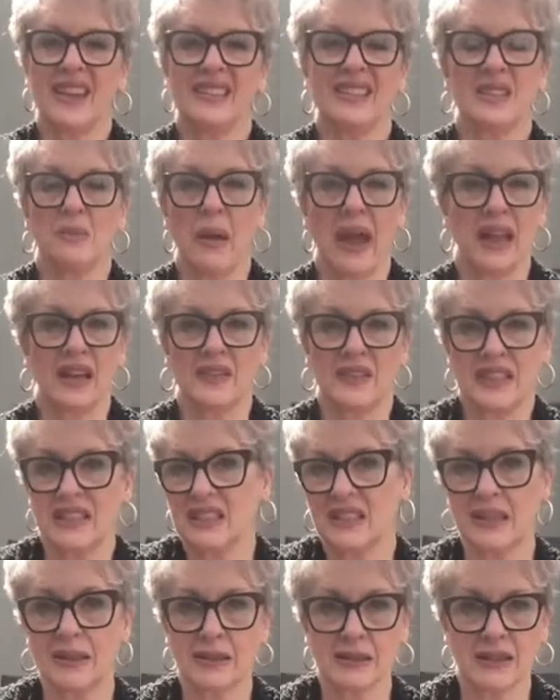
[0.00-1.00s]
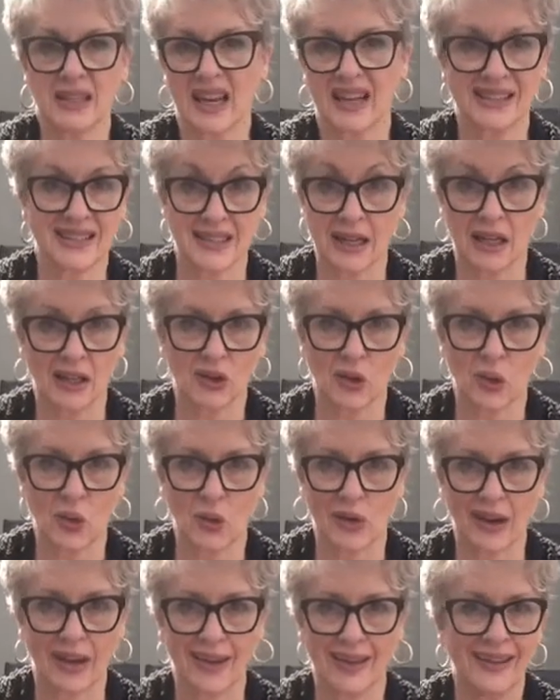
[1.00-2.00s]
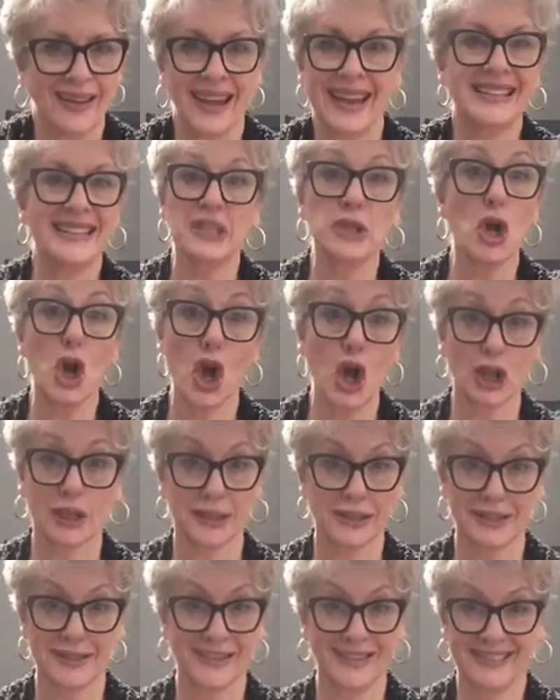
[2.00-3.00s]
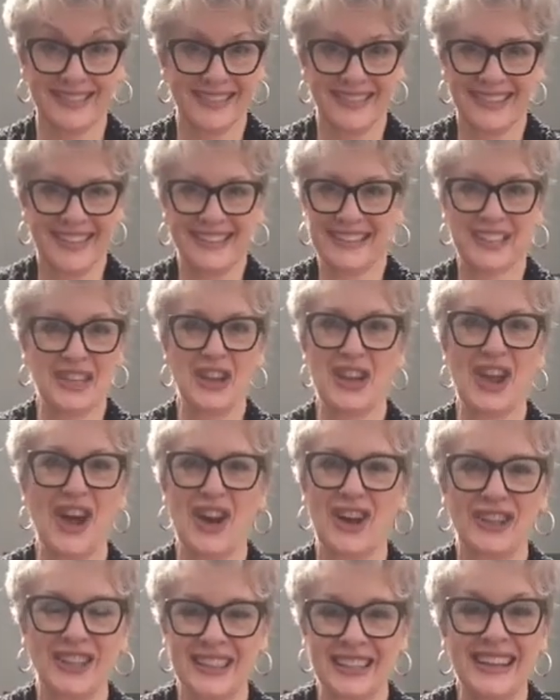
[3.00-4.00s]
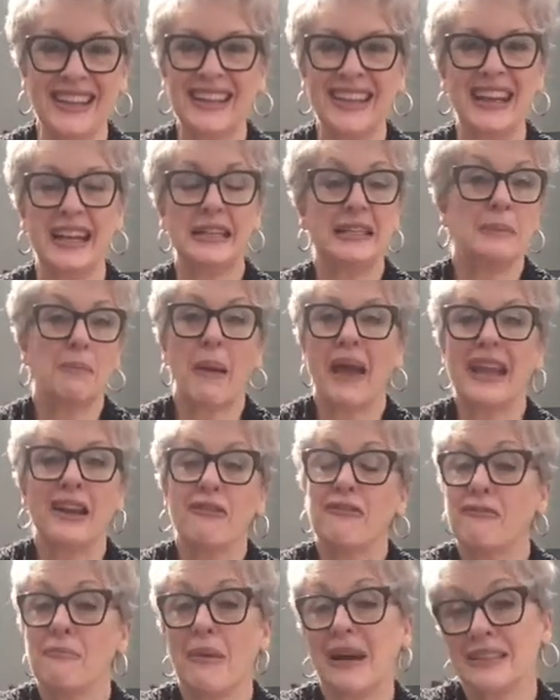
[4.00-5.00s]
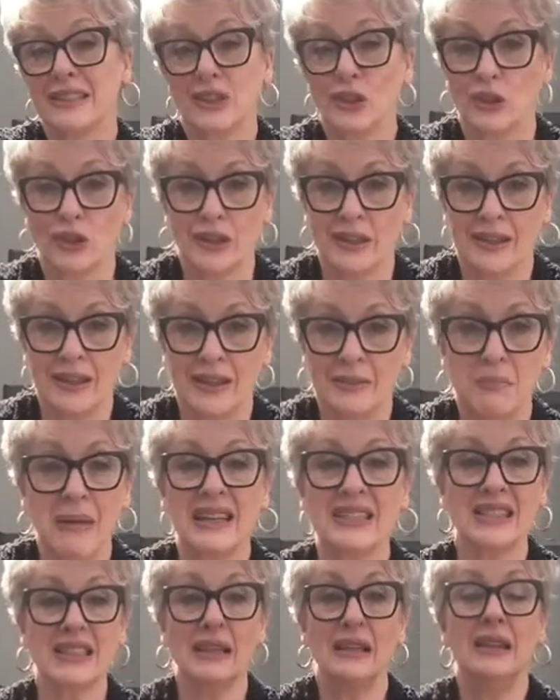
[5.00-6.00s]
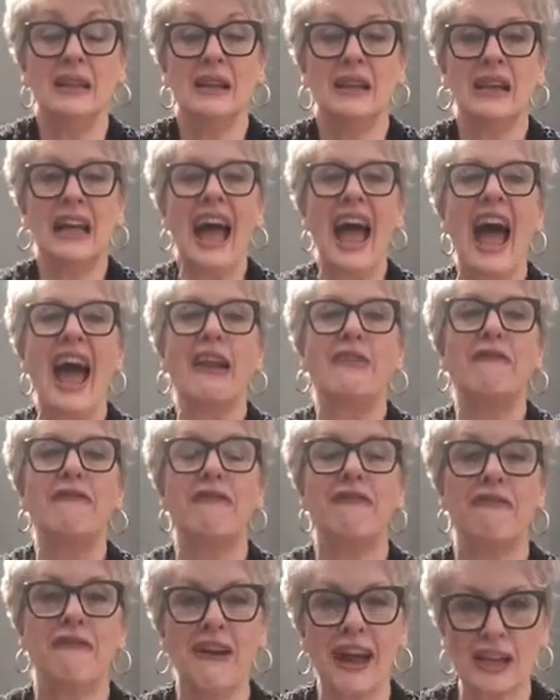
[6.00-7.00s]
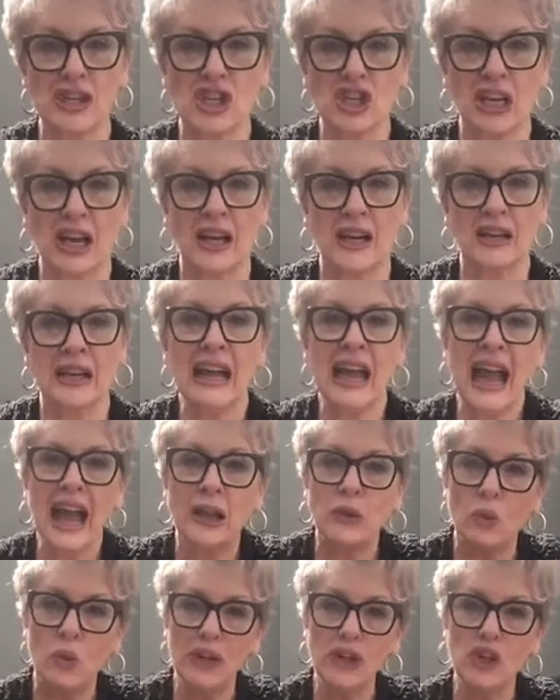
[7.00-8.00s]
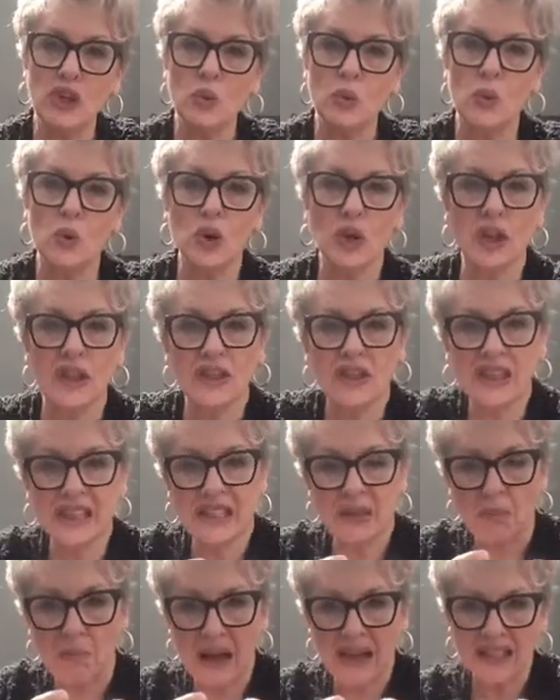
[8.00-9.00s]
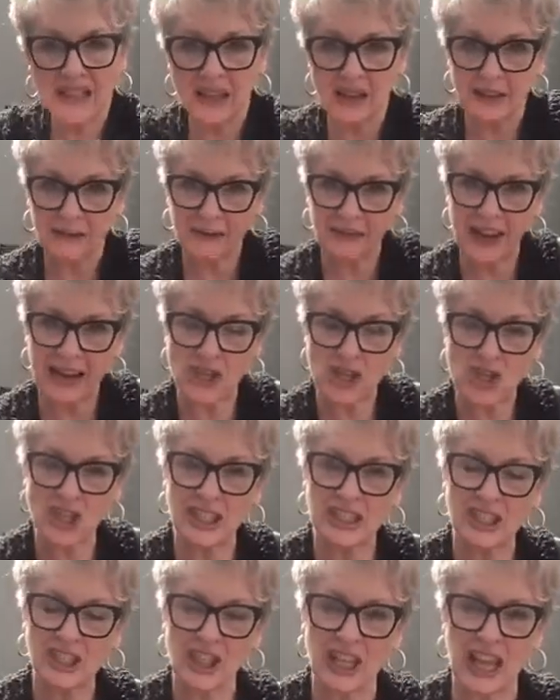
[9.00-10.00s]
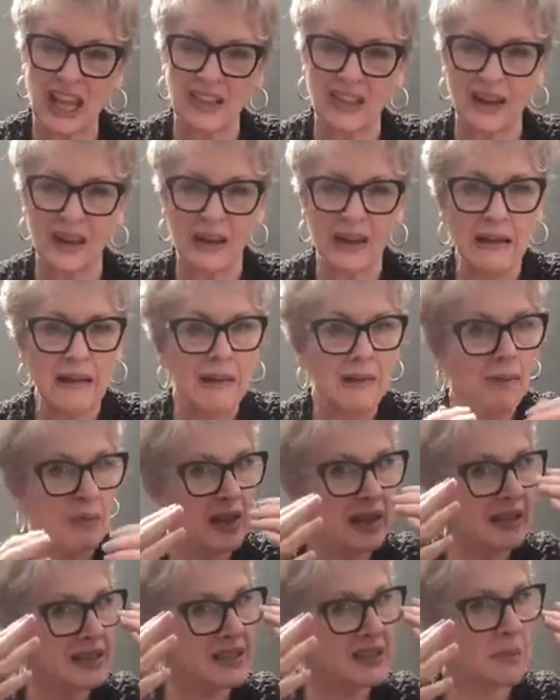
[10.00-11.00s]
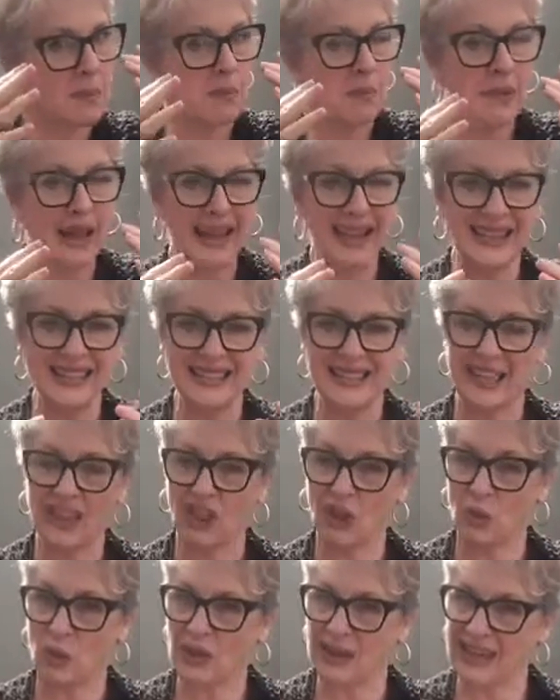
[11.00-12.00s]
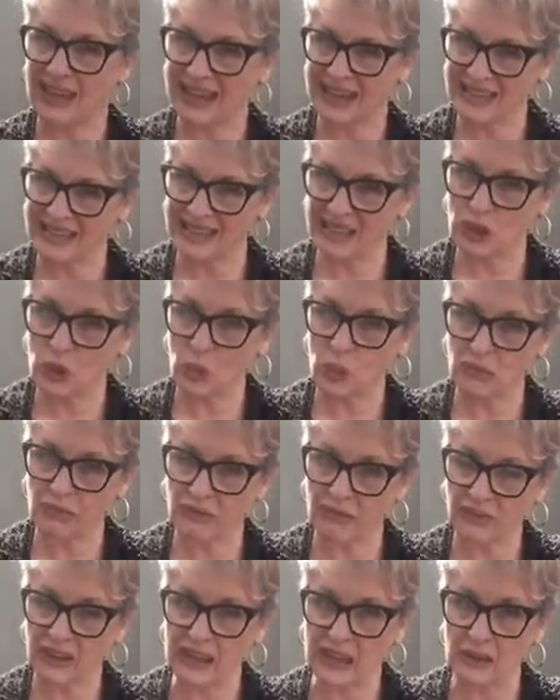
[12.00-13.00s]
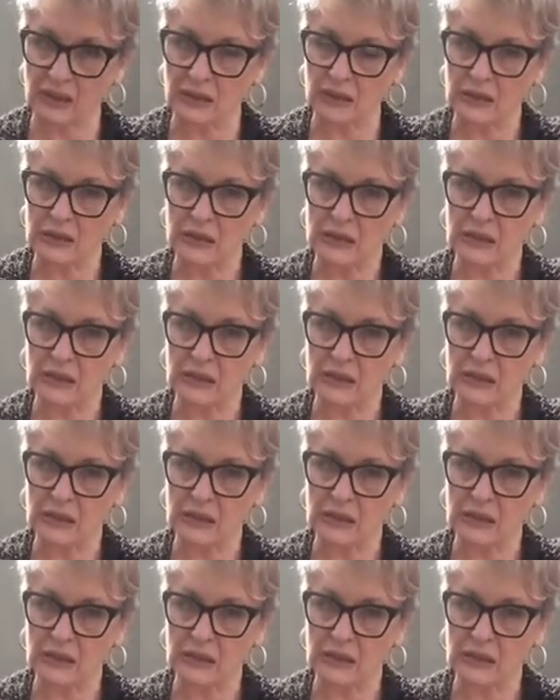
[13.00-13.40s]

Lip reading: it's made of steel tensile cording. It's not. It's not. It's made of muscle. Muscle and fascia. And when you work this muscle and fascia together, it's amazing the release you will feel